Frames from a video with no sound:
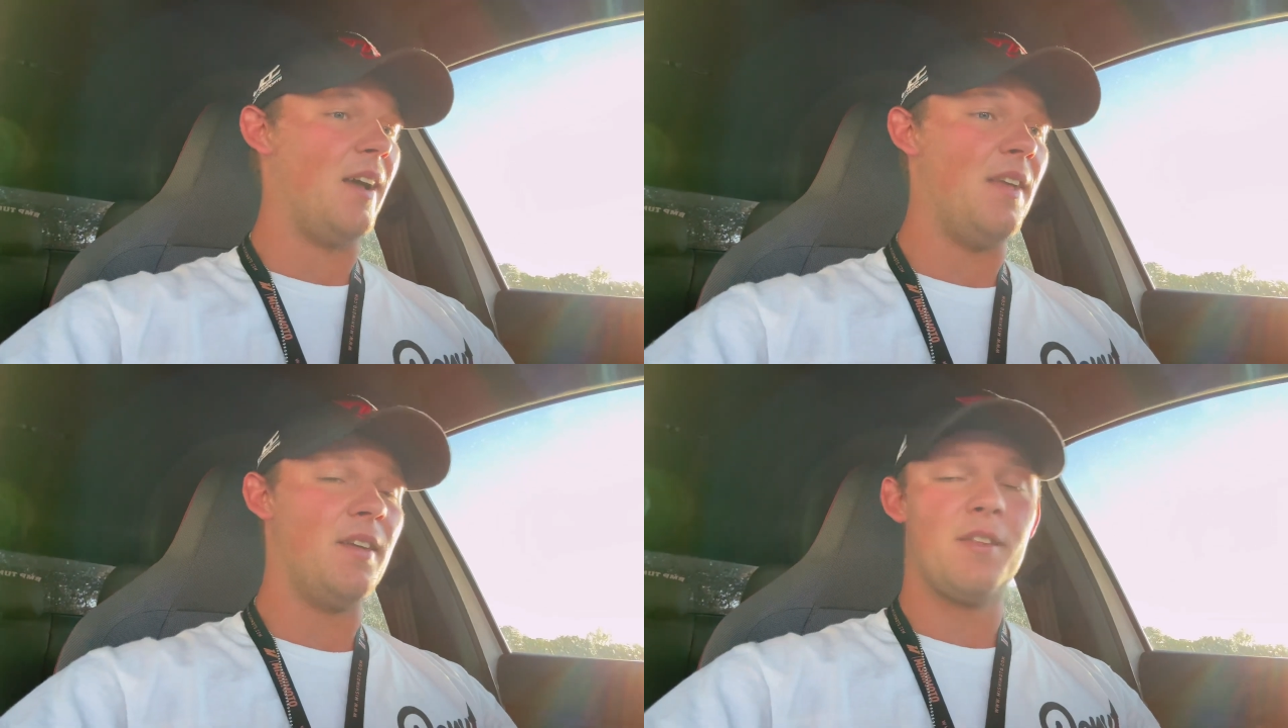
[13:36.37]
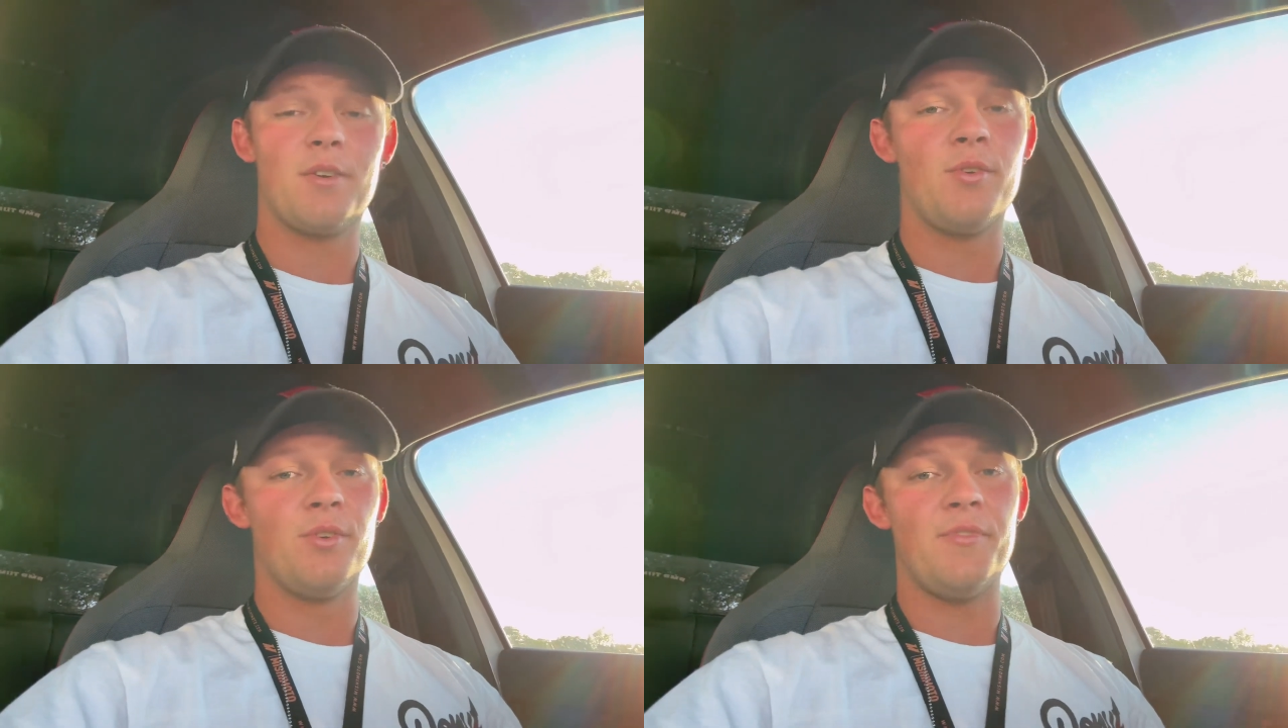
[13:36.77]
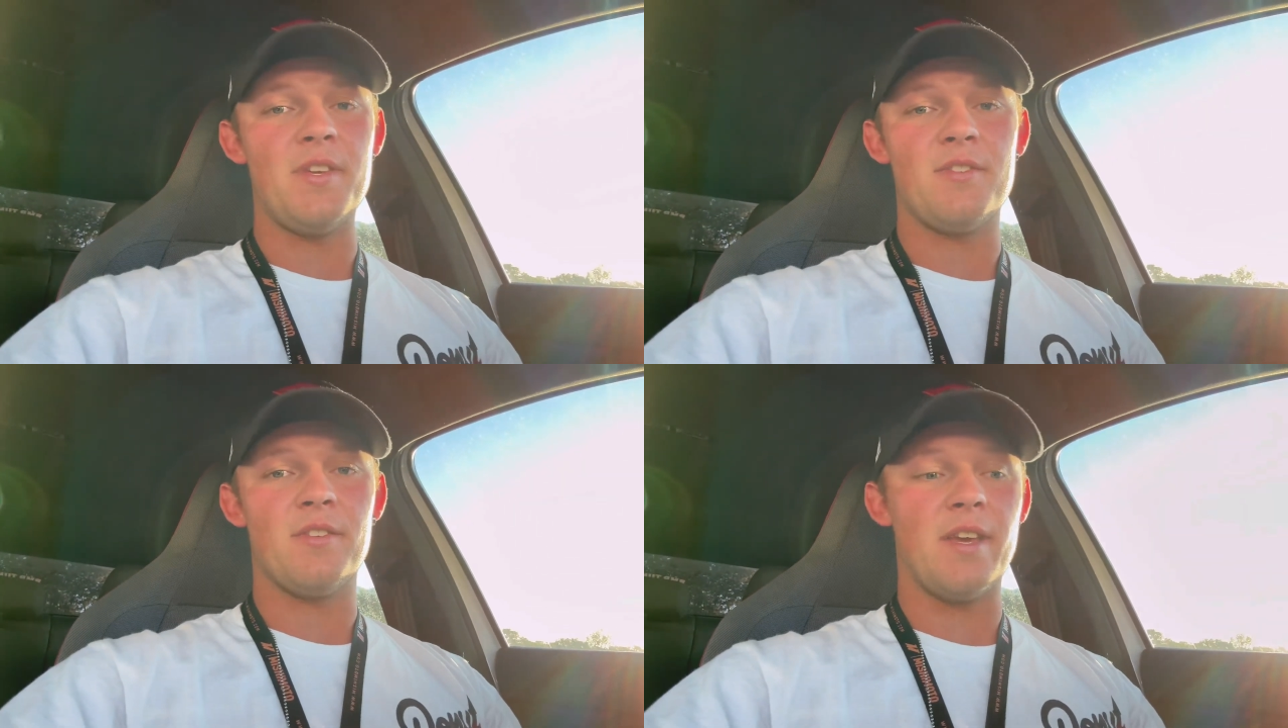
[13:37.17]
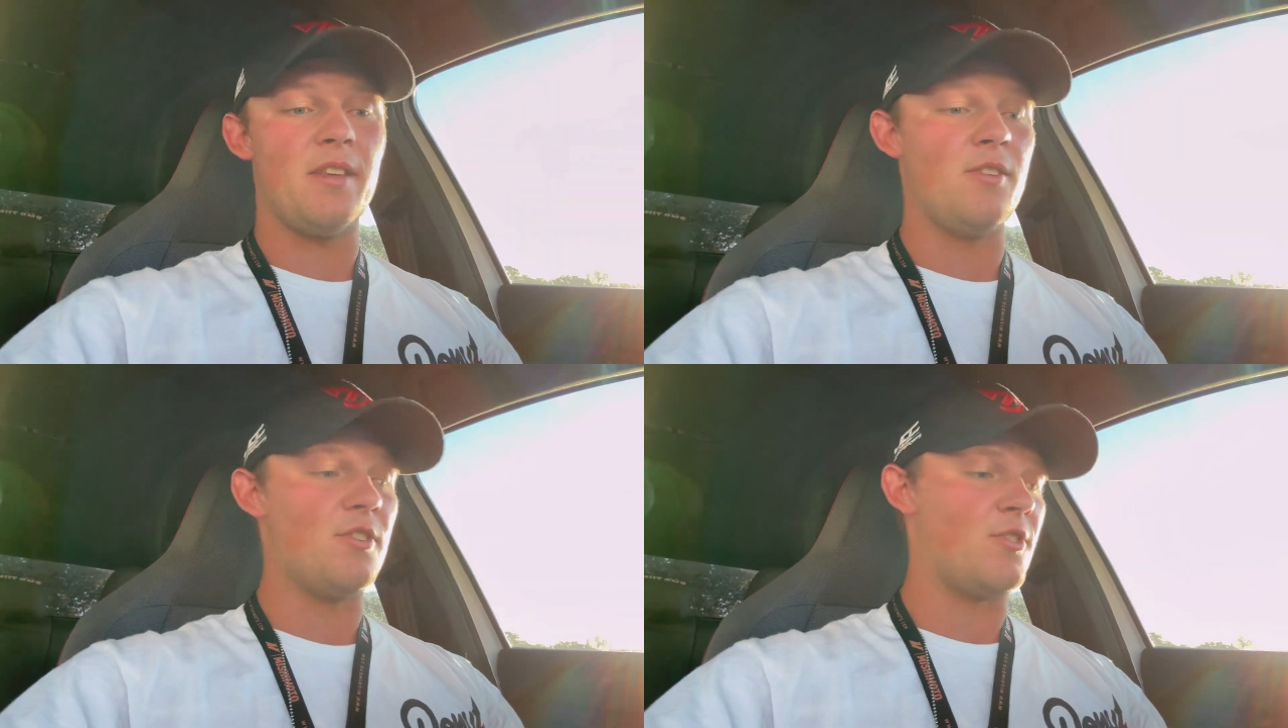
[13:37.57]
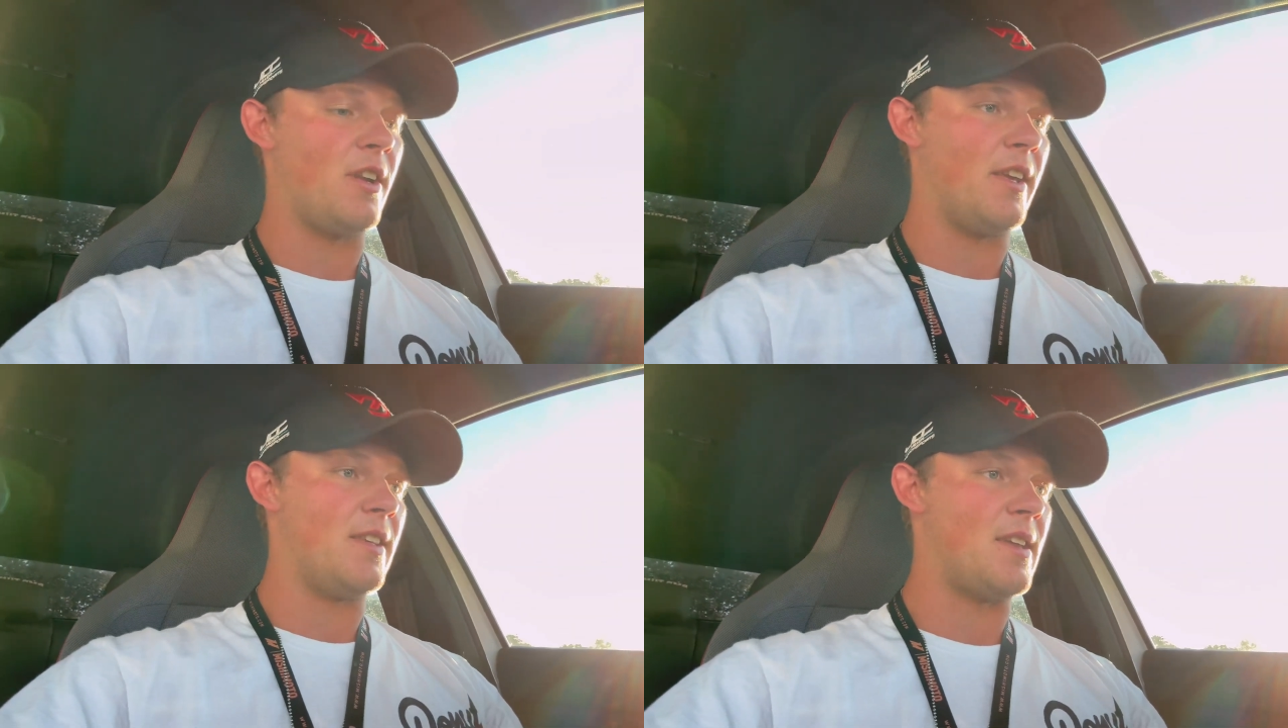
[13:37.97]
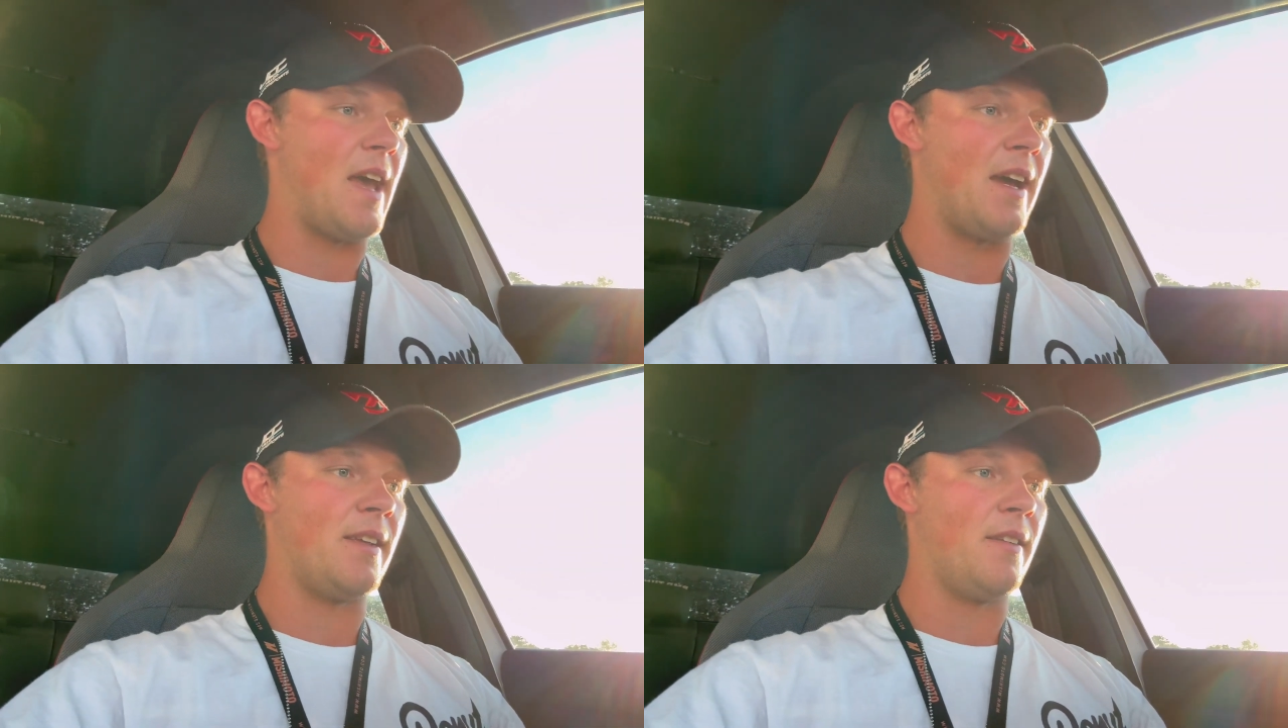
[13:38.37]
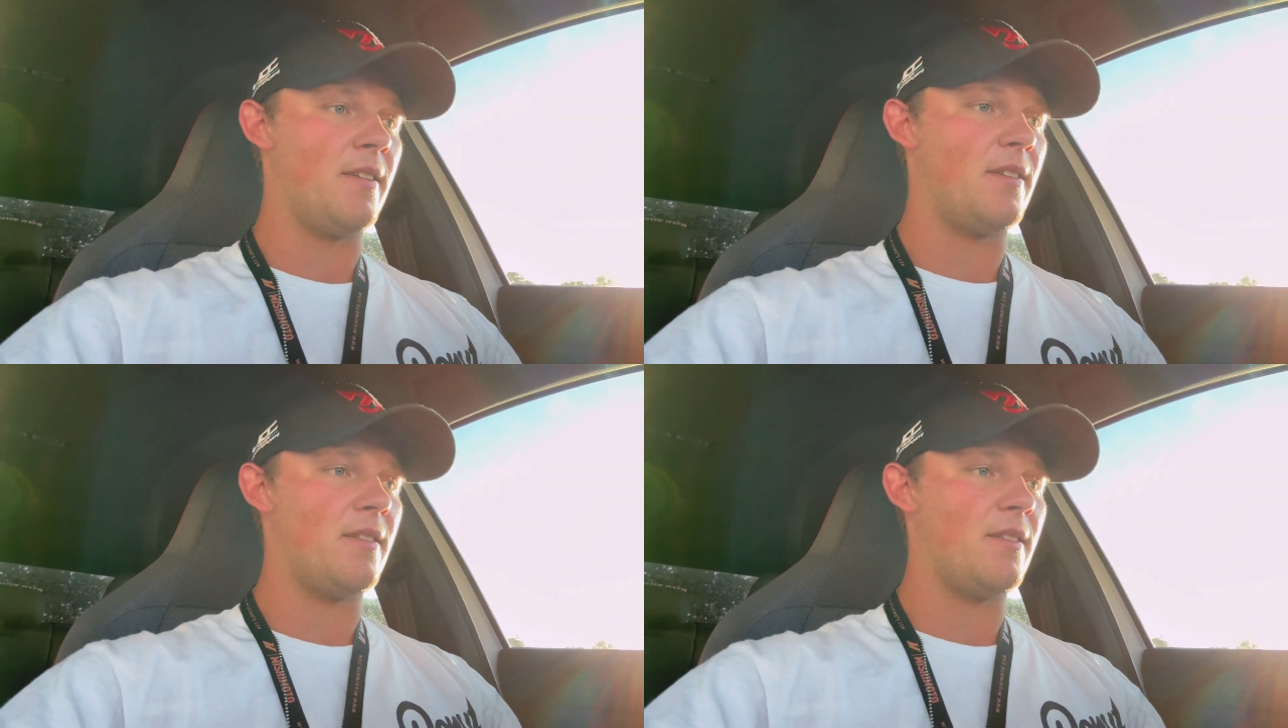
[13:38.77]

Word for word: Another cool feature that Unitronic has added,